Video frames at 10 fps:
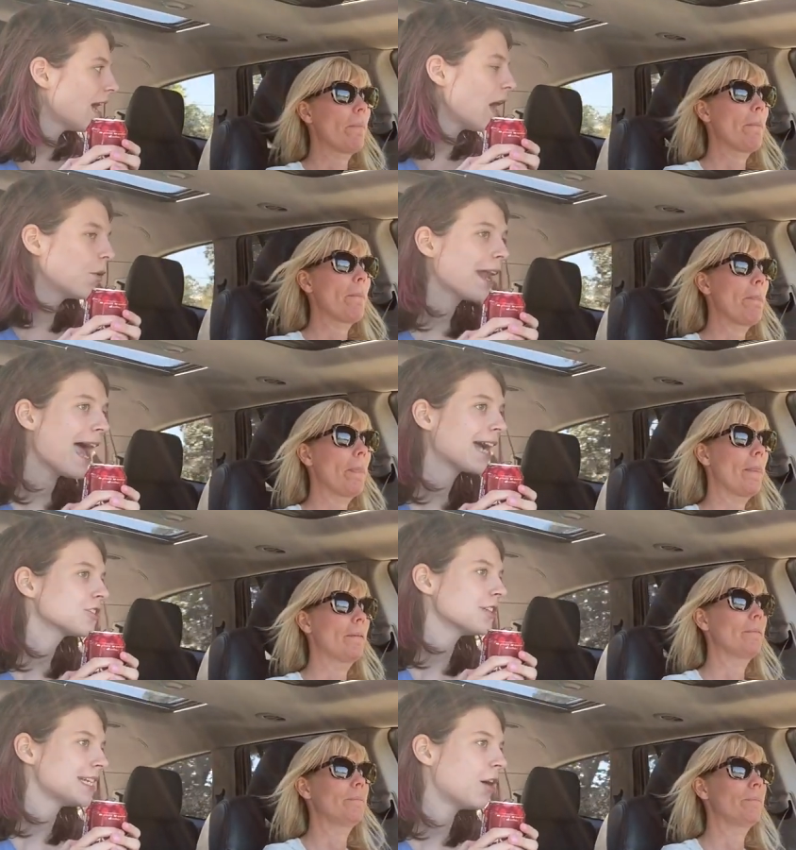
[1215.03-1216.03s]
Speaker 1: i want to
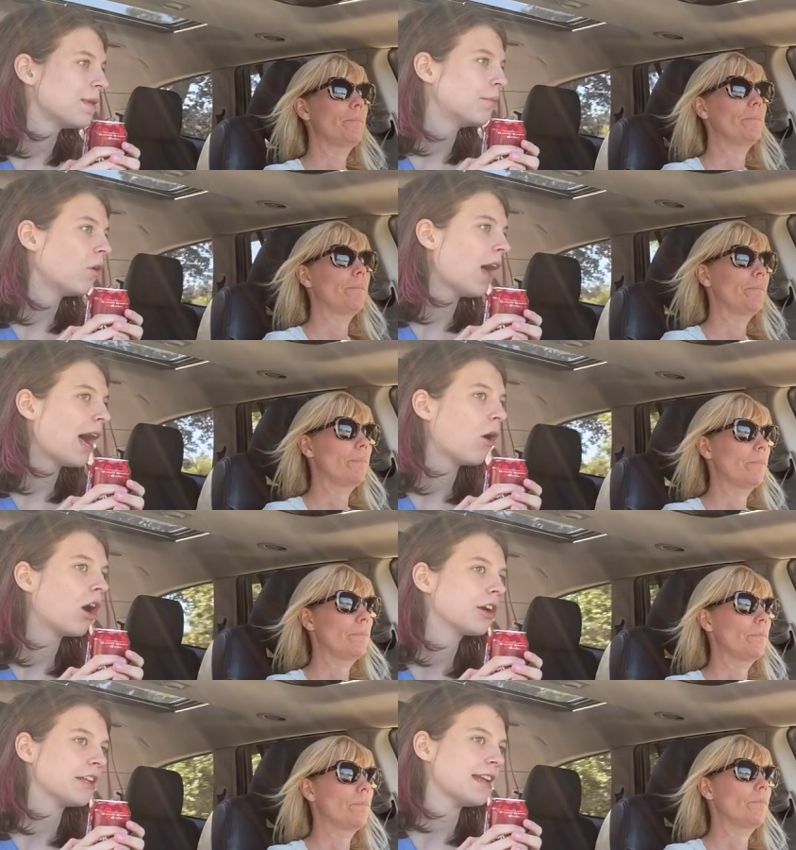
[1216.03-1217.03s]
actually tell people how
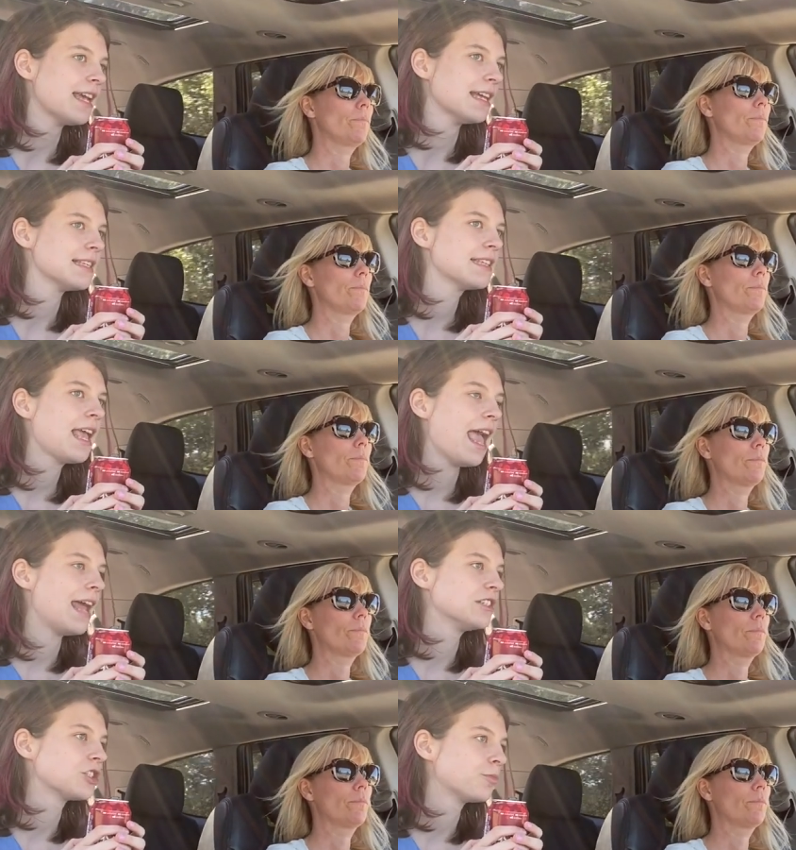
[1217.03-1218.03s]
hard it is
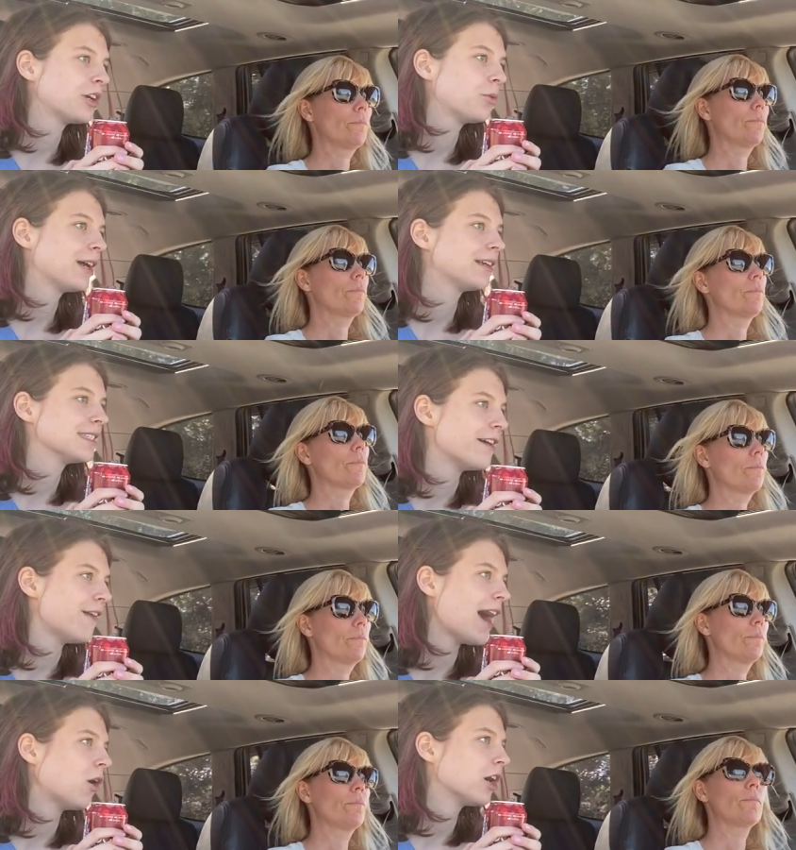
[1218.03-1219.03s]
and spread awareness of
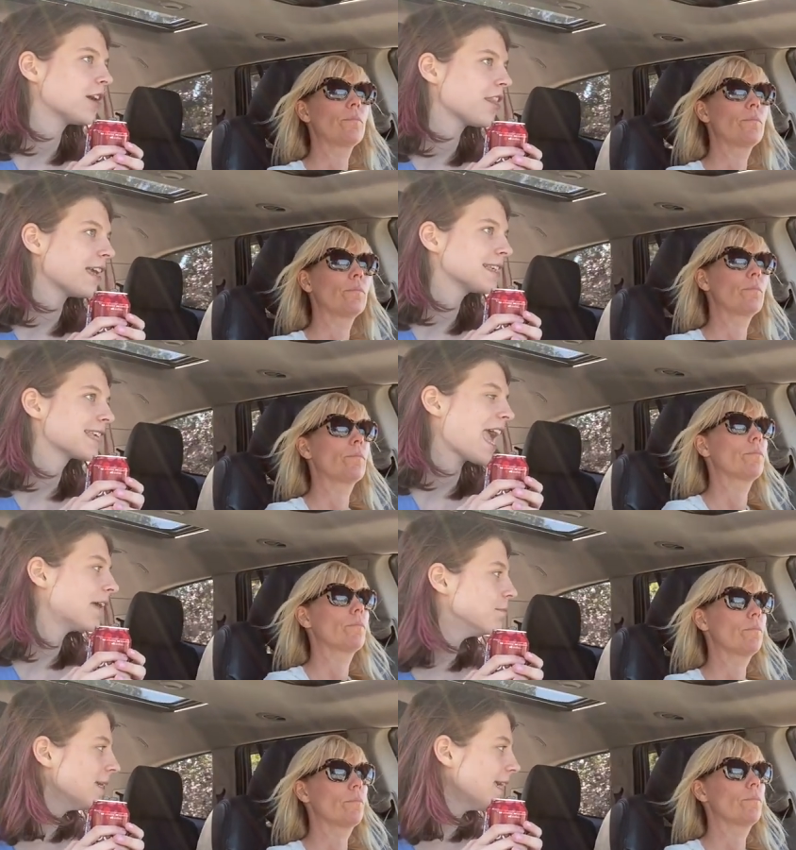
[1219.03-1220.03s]
how hard things
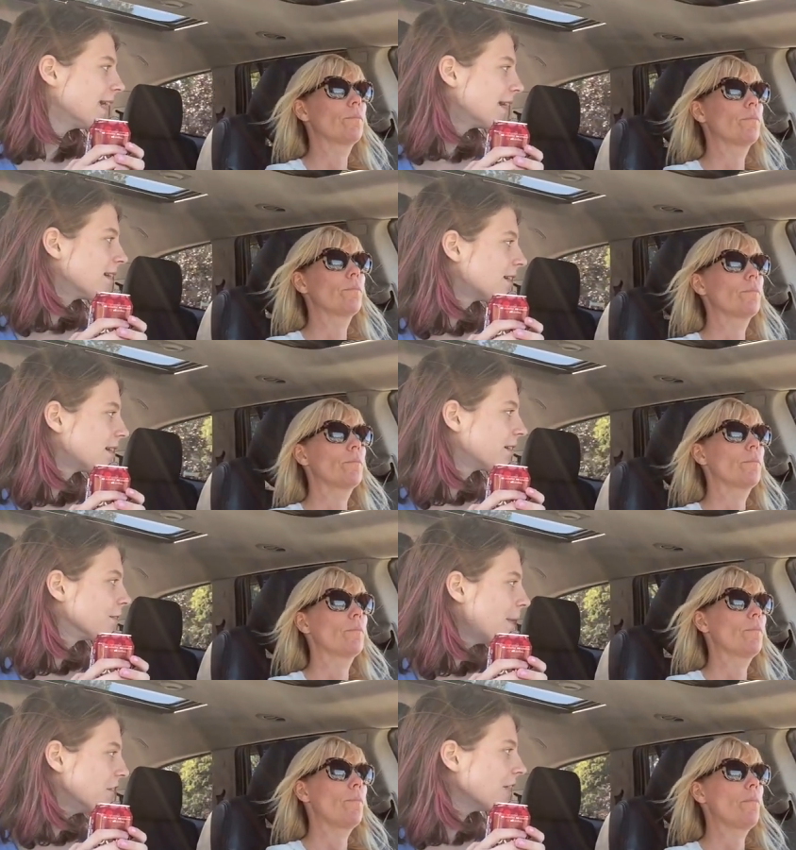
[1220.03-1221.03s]
can be
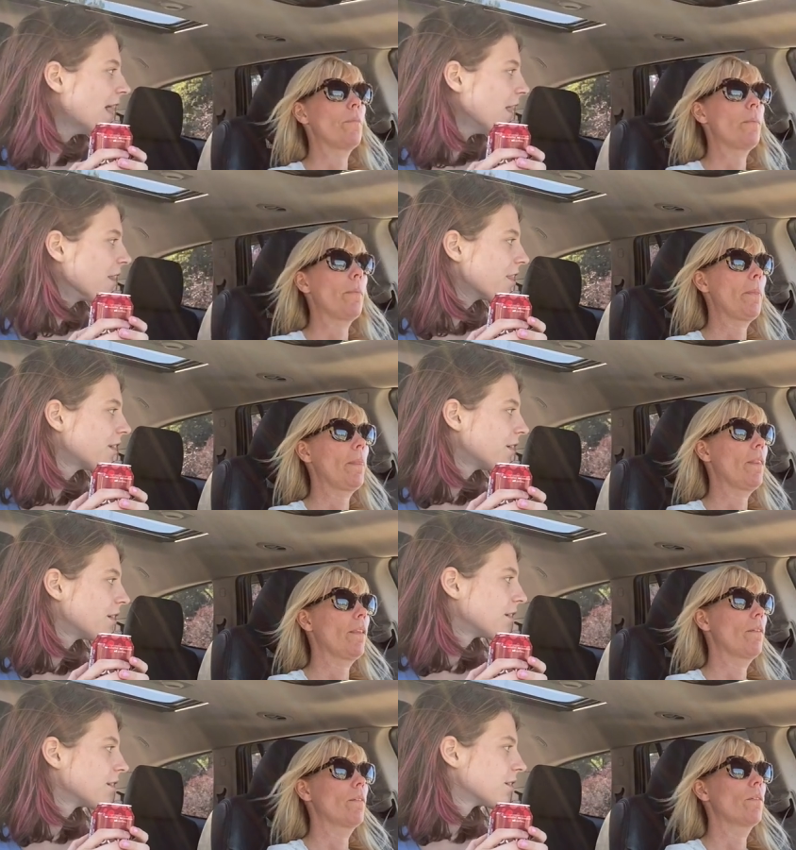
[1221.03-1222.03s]
Speaker 2: for mental health
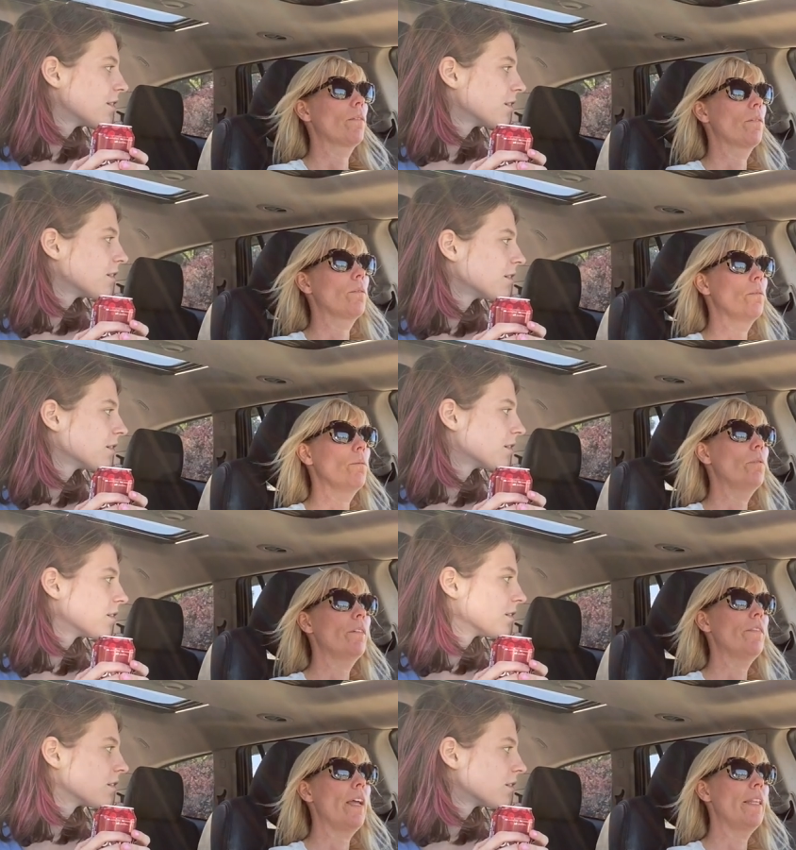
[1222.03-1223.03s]

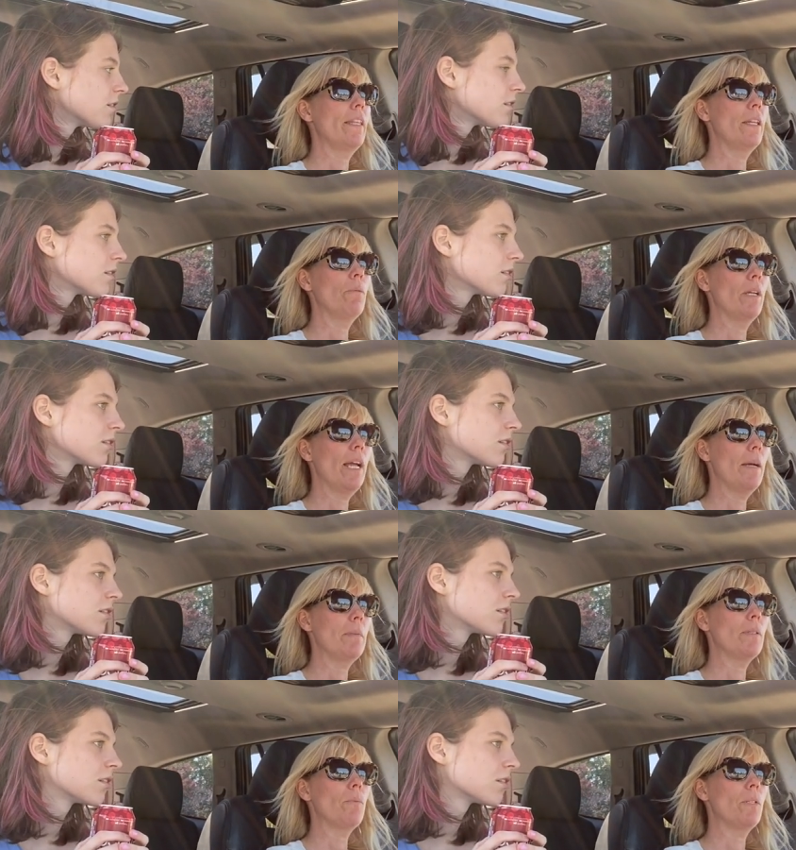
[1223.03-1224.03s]
well, and then what
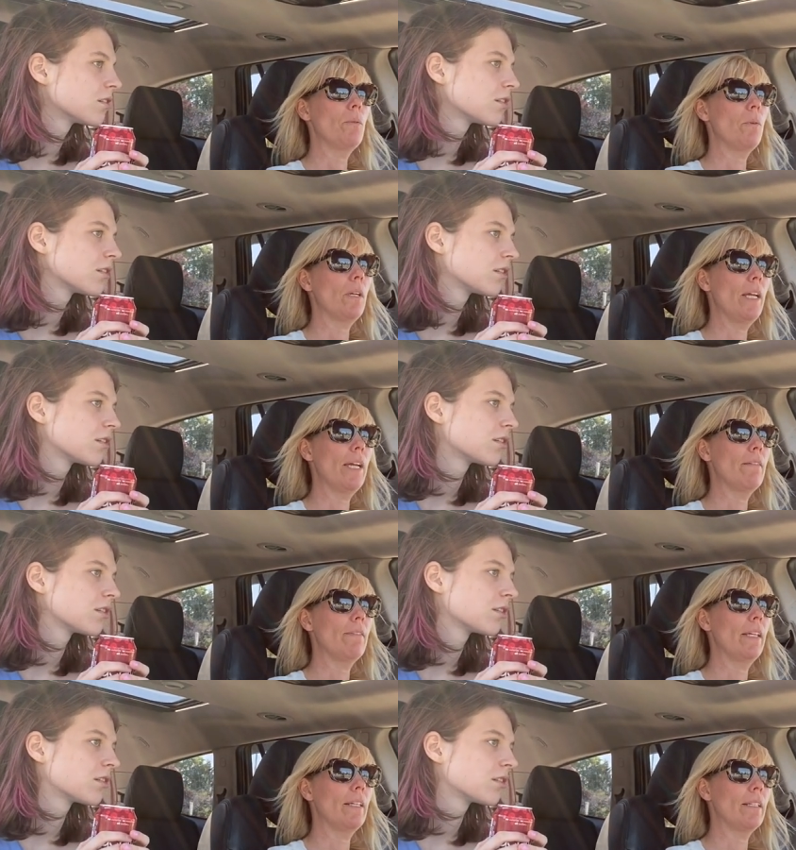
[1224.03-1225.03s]
happens when you want to have
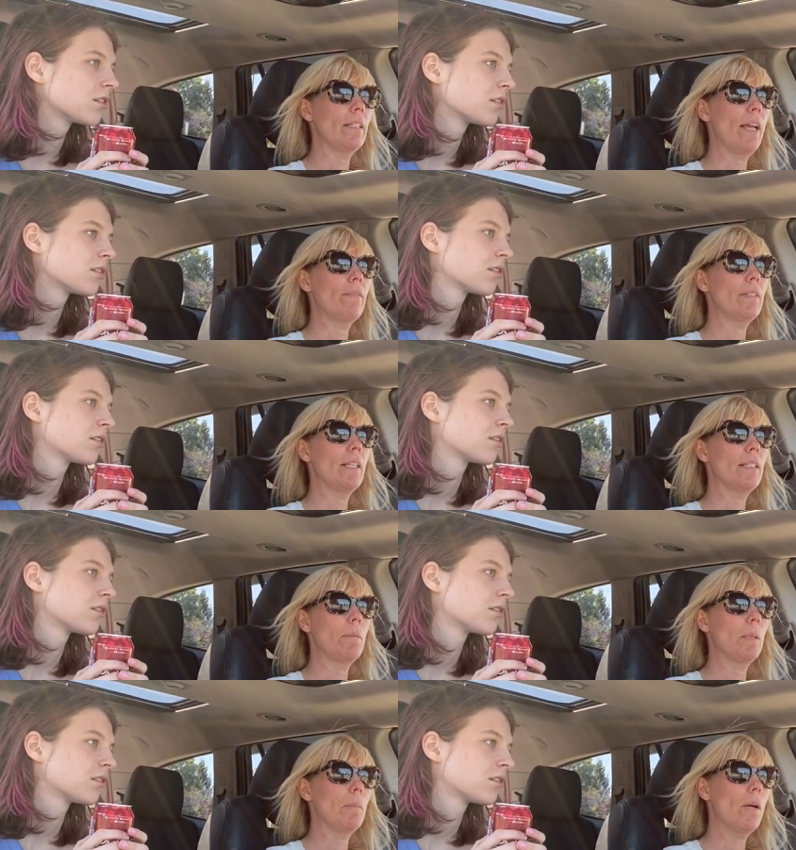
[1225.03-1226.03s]
like have say
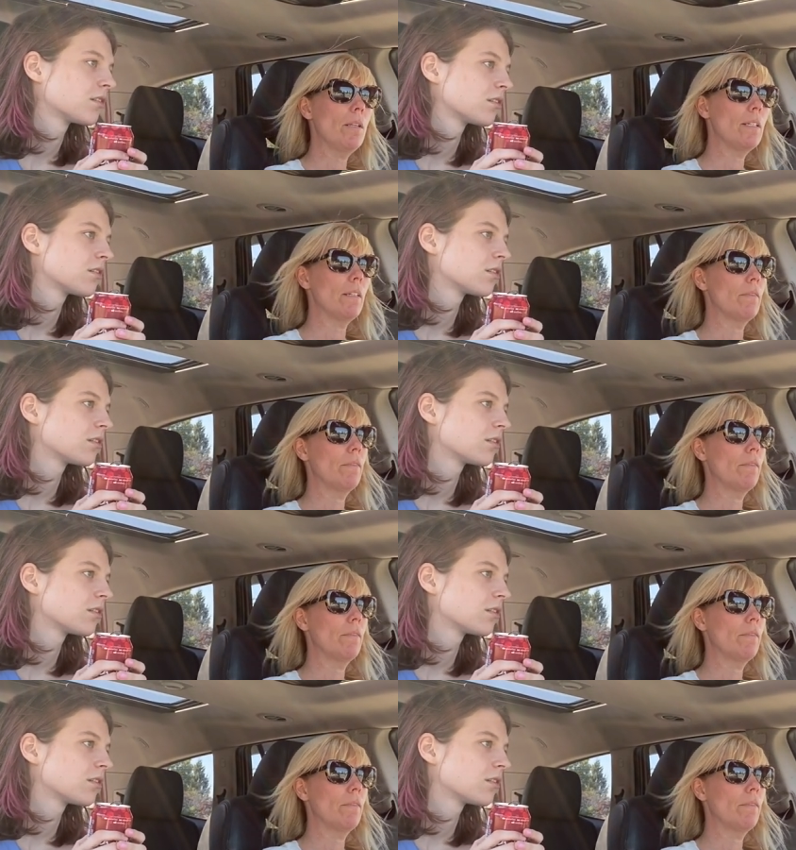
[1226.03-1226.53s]
something positive